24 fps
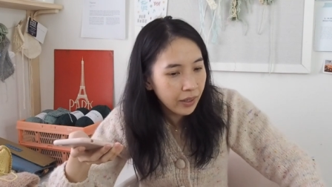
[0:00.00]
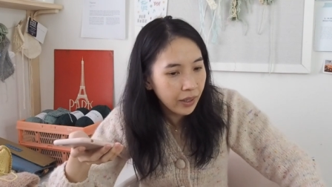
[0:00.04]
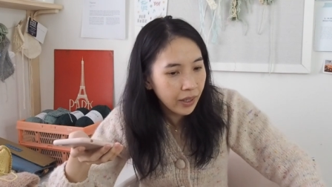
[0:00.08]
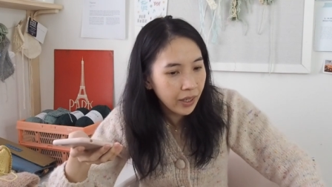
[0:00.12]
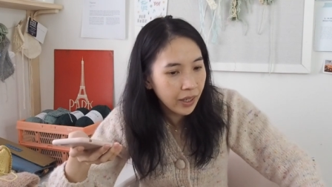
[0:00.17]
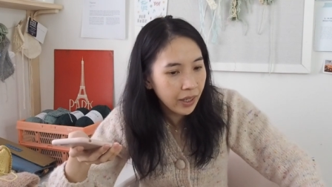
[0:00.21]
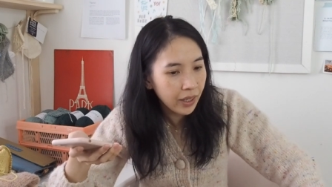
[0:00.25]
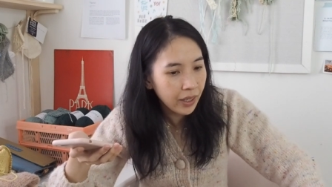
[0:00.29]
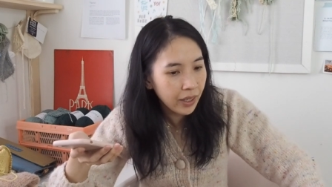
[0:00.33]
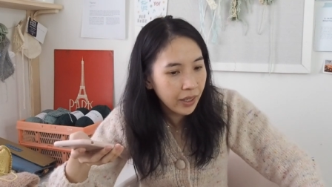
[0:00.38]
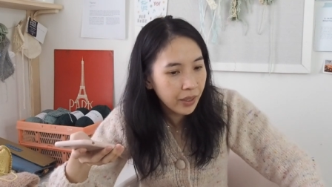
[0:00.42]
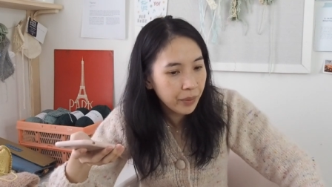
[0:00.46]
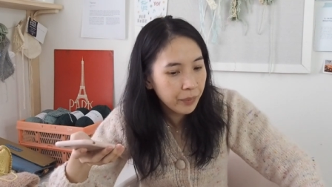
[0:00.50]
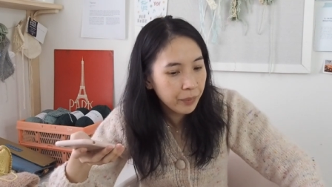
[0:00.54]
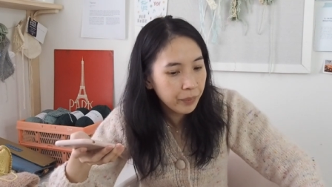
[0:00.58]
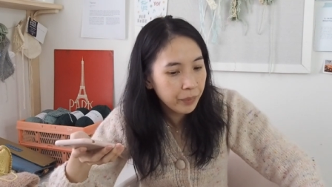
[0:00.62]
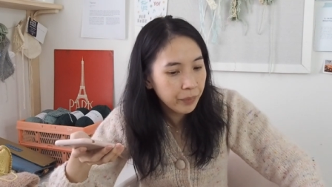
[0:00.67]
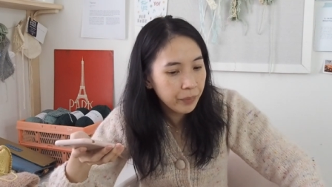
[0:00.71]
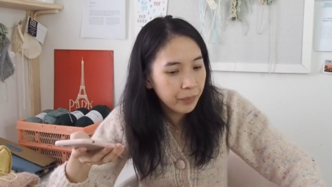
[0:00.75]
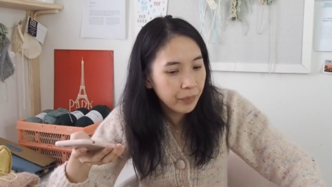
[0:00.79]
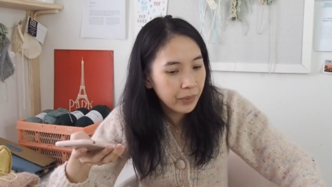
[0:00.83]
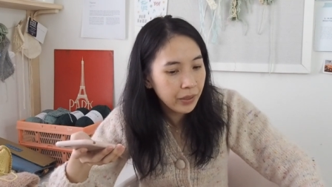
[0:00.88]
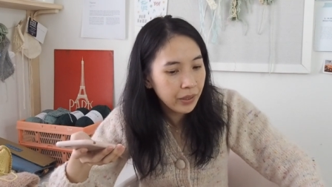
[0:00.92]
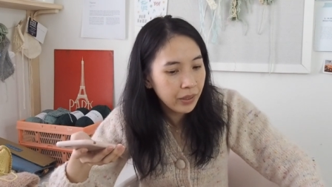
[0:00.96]

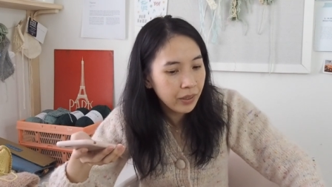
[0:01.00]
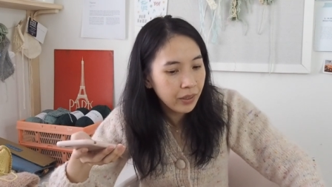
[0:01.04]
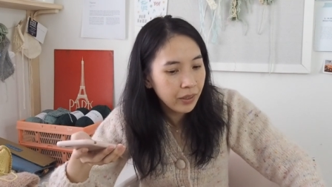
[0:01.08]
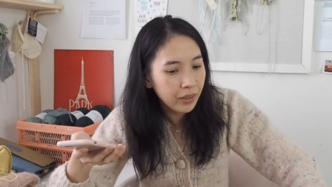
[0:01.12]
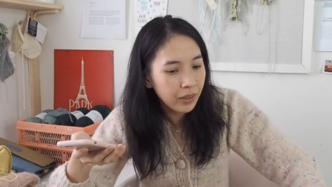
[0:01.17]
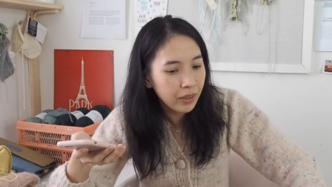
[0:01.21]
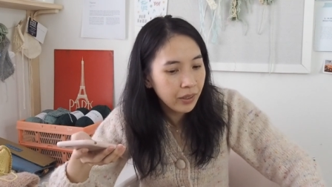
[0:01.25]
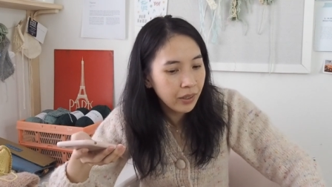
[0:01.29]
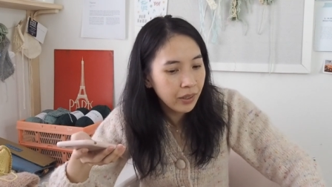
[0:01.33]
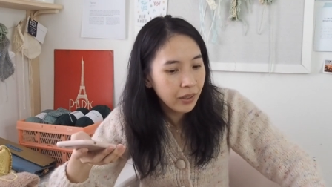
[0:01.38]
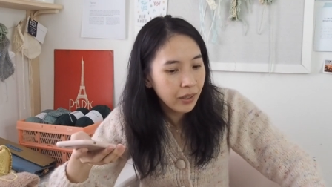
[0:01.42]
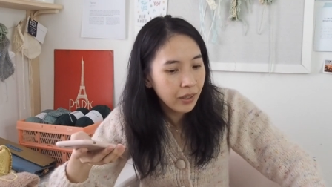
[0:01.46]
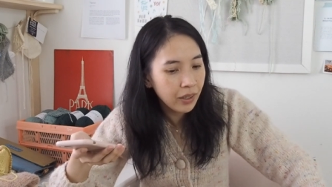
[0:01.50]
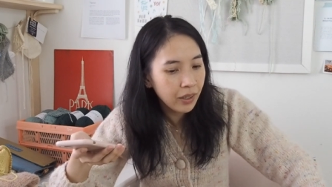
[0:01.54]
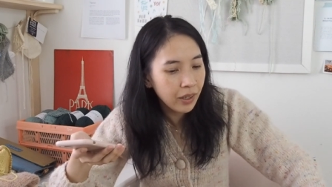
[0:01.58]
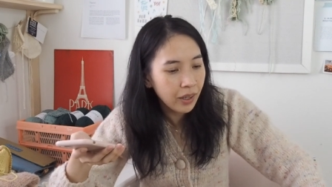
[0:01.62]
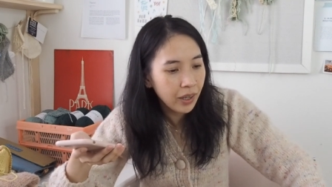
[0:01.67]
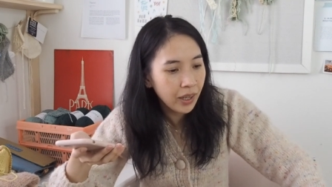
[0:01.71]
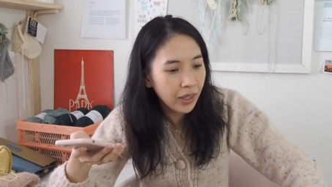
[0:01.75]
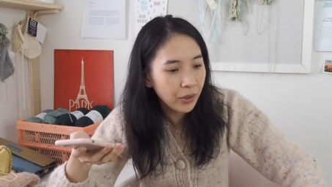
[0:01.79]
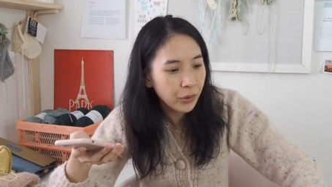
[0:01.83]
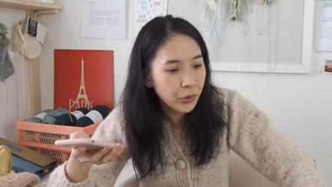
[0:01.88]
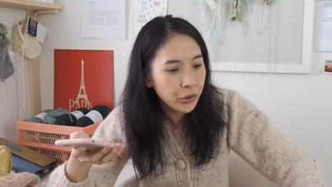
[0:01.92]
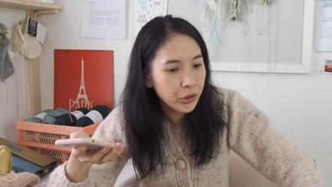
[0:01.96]
Um,
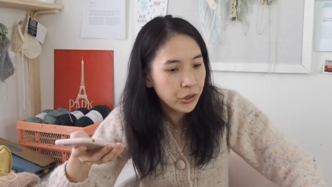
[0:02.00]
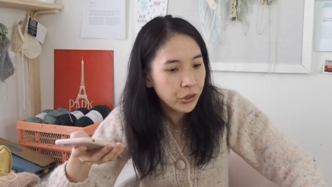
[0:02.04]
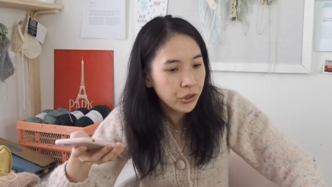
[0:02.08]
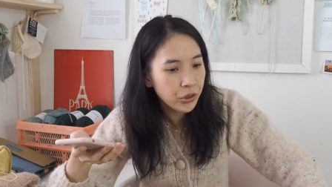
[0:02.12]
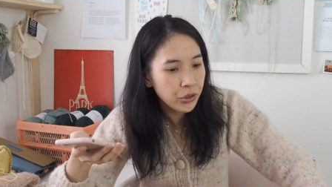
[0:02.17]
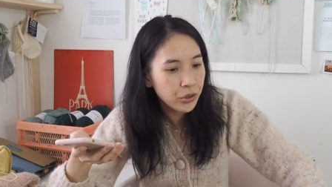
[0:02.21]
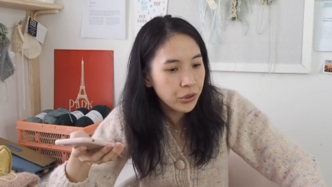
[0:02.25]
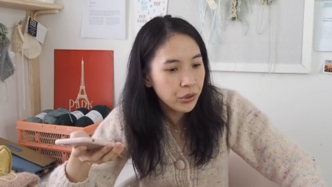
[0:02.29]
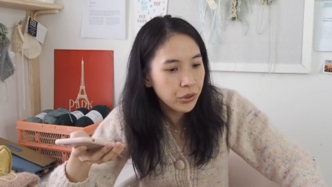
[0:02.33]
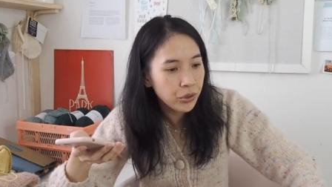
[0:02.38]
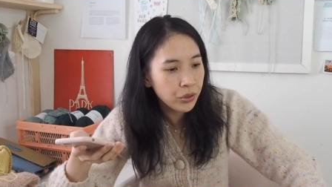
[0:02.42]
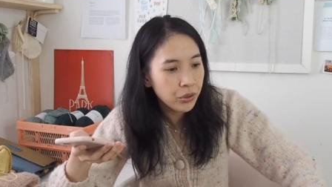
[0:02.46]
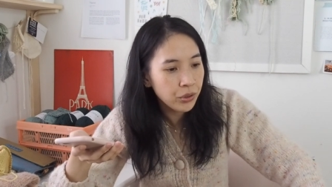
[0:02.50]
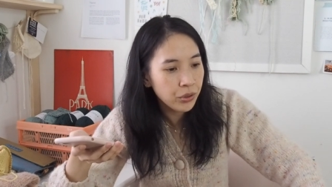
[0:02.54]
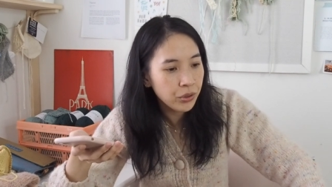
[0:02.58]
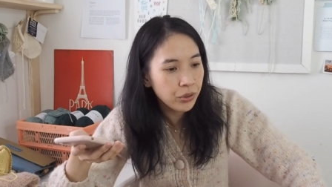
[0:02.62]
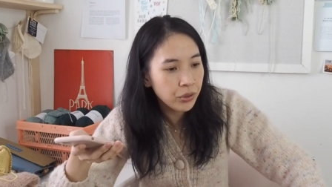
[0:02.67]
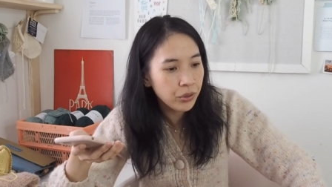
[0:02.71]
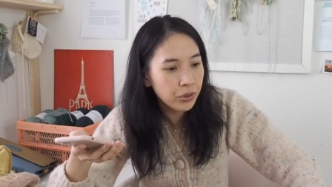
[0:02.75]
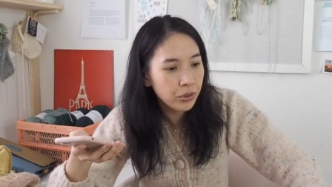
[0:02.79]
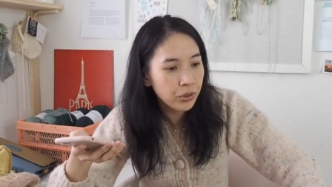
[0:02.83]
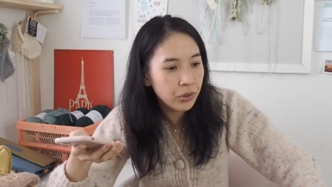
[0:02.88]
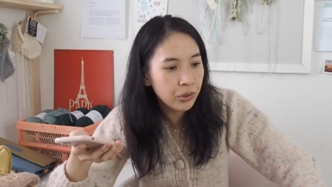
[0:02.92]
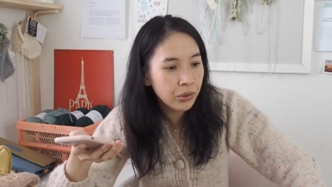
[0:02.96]
I also
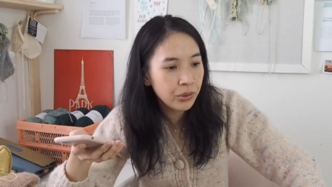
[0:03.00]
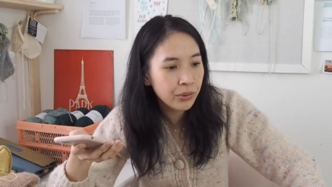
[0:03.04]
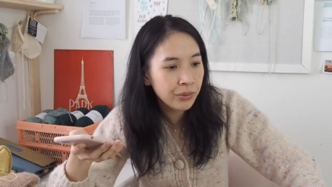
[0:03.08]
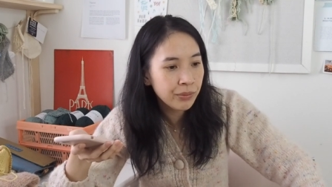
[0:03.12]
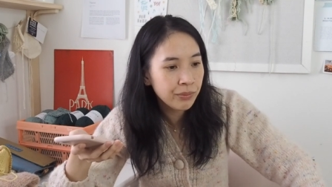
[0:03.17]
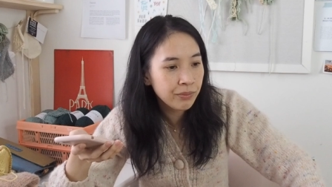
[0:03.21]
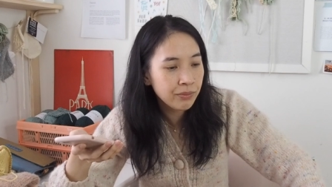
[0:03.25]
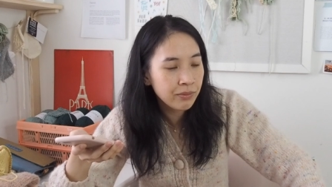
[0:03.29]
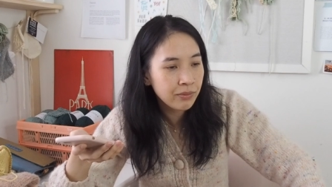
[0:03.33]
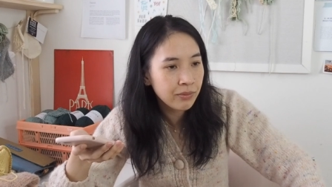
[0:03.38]
do.